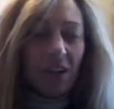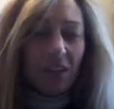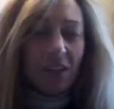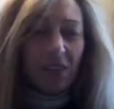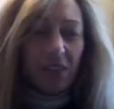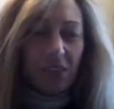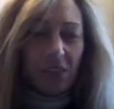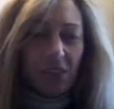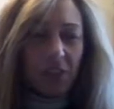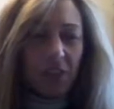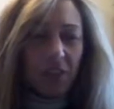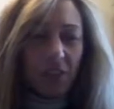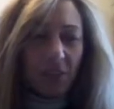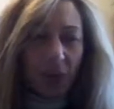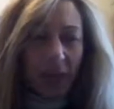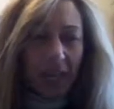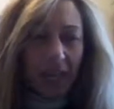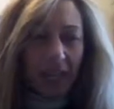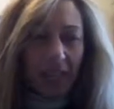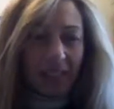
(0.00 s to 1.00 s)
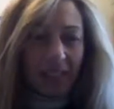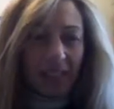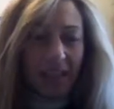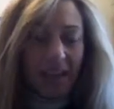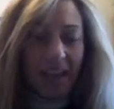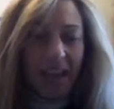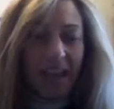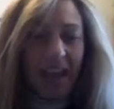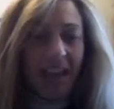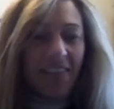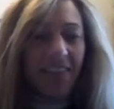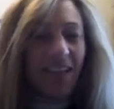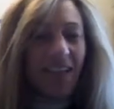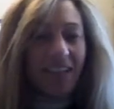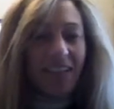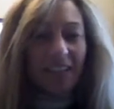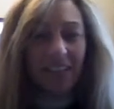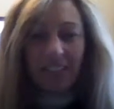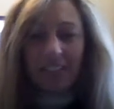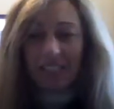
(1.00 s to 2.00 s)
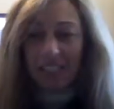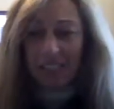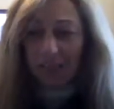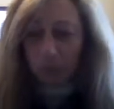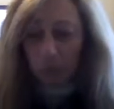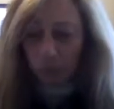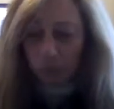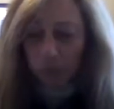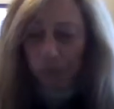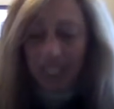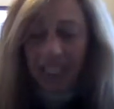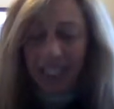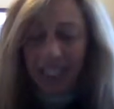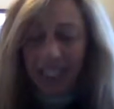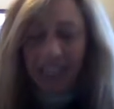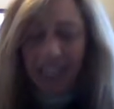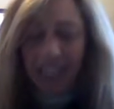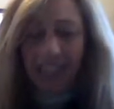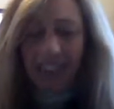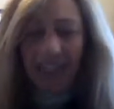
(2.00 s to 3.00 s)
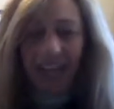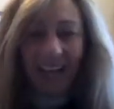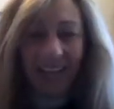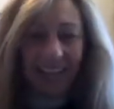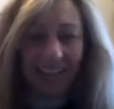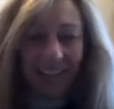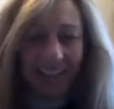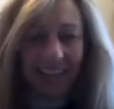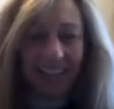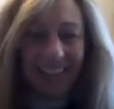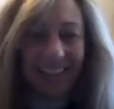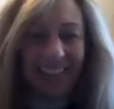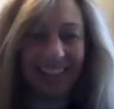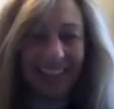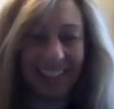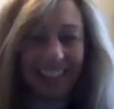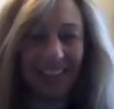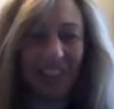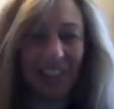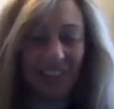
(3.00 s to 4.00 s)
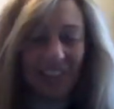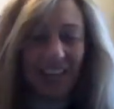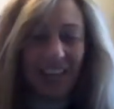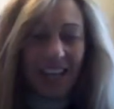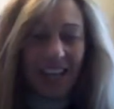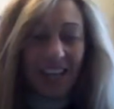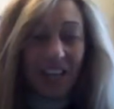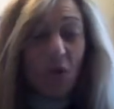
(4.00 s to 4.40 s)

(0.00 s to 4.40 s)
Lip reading: all of your strengths, and then read that list each day.